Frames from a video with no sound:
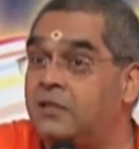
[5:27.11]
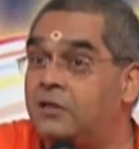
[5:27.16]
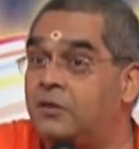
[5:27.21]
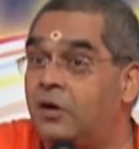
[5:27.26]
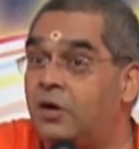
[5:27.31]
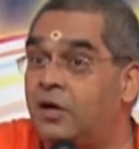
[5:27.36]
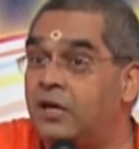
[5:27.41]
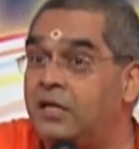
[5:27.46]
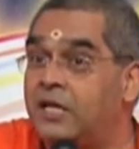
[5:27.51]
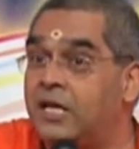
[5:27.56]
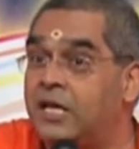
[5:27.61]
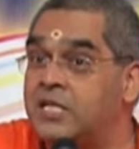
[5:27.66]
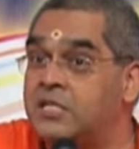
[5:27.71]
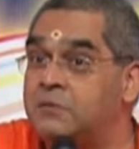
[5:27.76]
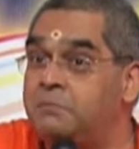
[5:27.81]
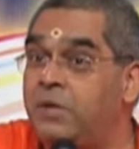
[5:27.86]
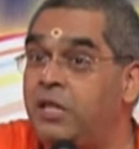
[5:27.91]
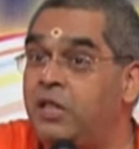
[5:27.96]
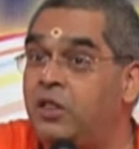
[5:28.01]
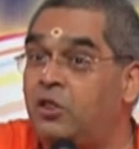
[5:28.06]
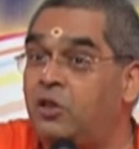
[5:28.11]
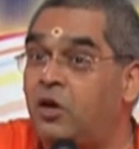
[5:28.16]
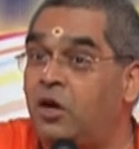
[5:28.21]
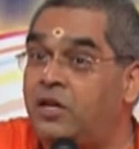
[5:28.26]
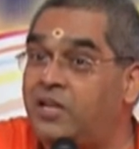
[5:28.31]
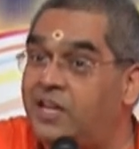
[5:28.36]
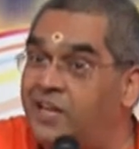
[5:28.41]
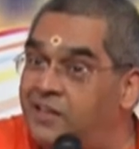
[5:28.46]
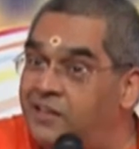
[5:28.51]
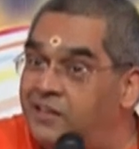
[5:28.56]
thought has been
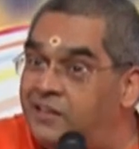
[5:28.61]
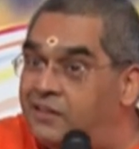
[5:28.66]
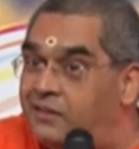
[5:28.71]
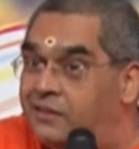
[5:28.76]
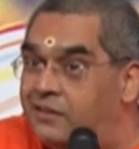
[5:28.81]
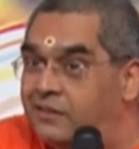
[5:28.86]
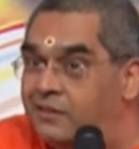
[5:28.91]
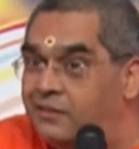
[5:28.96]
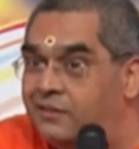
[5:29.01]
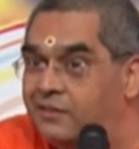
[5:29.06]
thoughted,